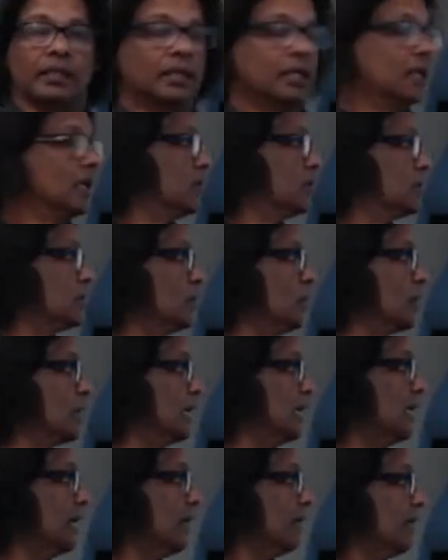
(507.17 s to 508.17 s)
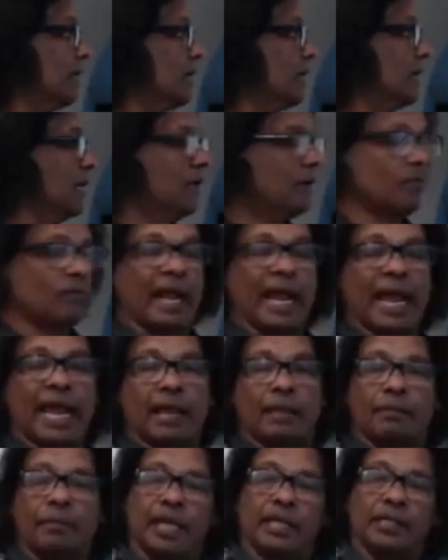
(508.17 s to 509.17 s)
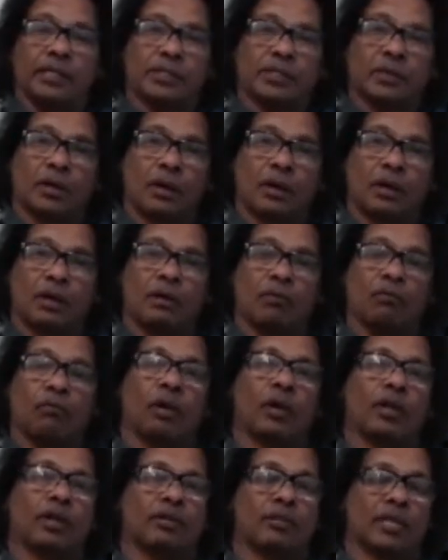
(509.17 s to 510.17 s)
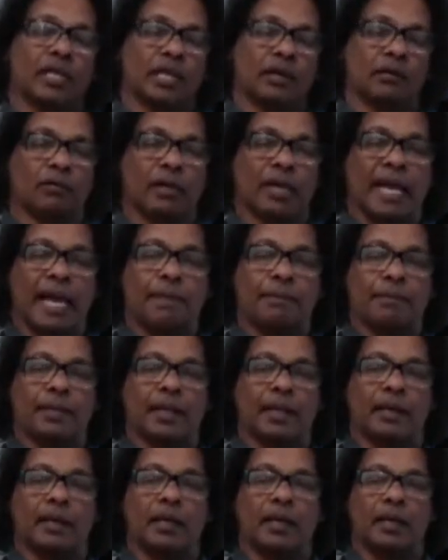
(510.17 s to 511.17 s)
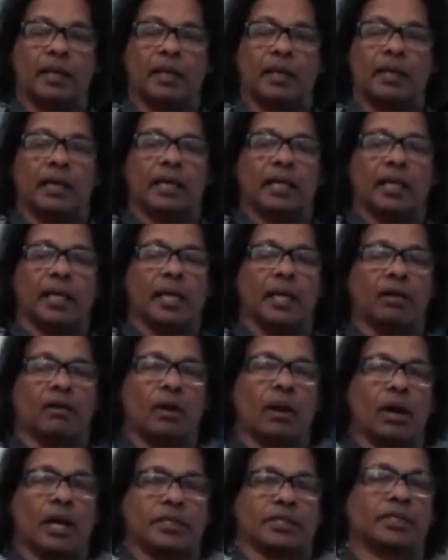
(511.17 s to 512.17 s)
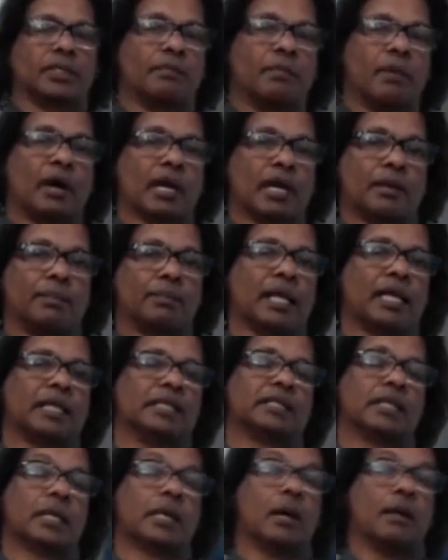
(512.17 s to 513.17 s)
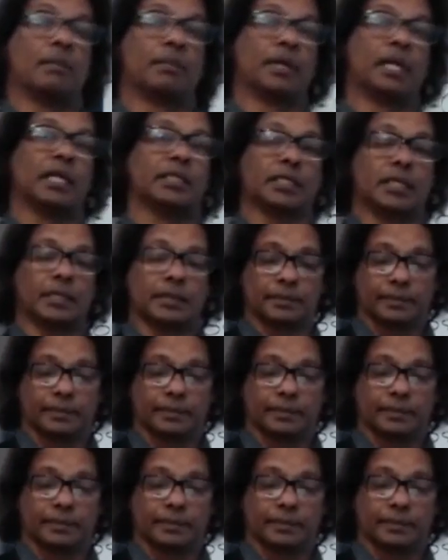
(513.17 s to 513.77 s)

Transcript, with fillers: So you can definitely rank based on what you think will happen in regards to the marketplace and competition.